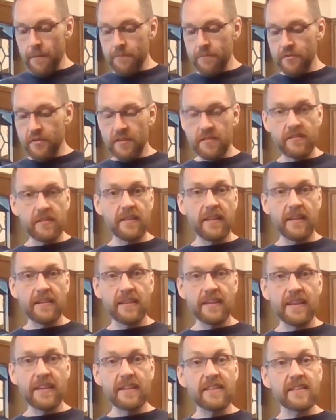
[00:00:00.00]
just
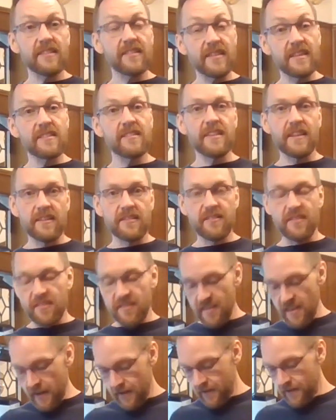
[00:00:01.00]
to get the seasonings to
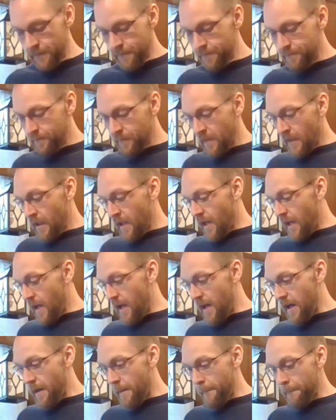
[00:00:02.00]
stick.
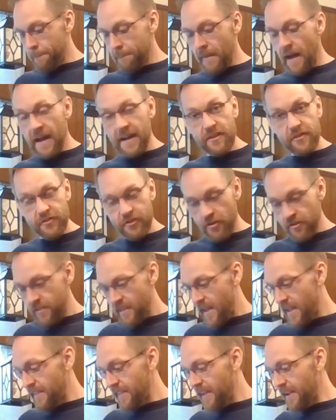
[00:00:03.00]
I can show you
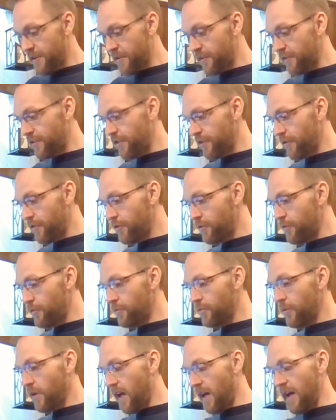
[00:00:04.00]
that later
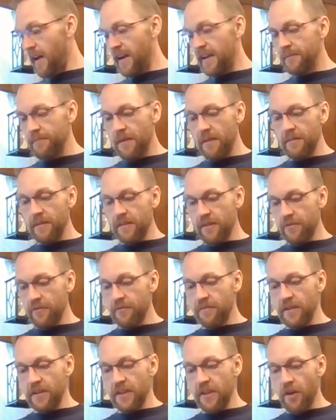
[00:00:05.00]
too, in maybe
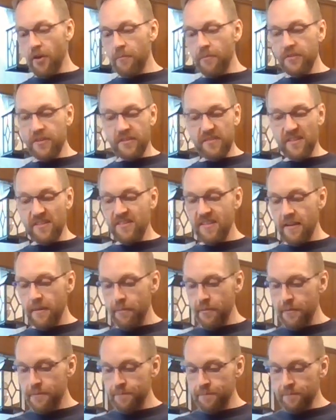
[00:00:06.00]
another video, but just a
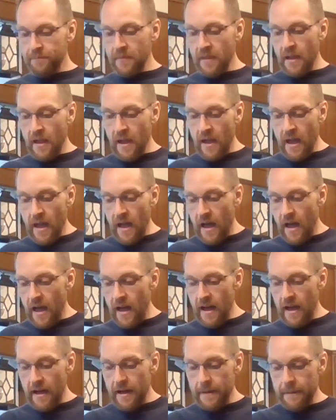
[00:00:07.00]
tip.
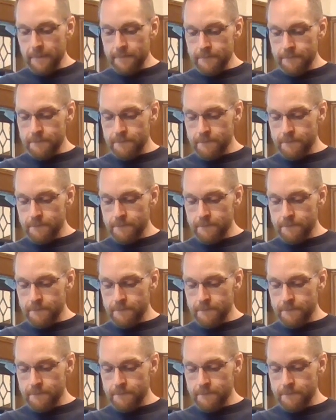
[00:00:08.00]
So